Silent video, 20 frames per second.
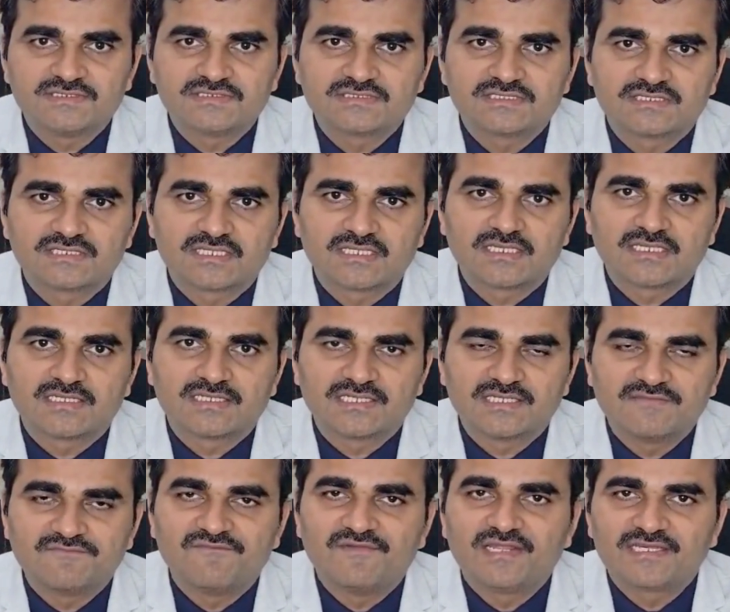These are
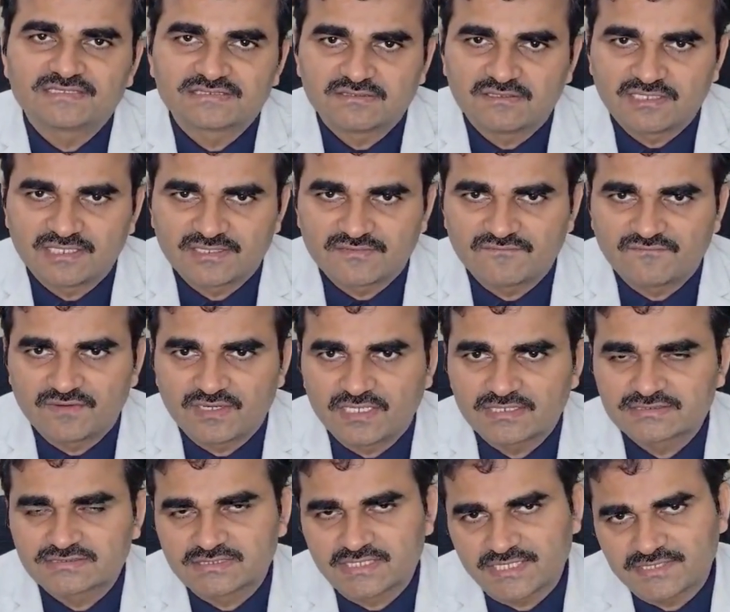red
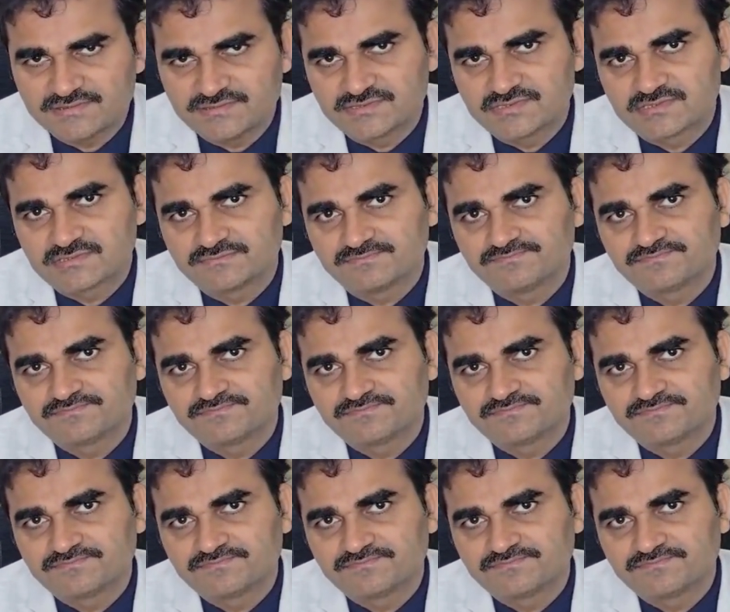flag signs.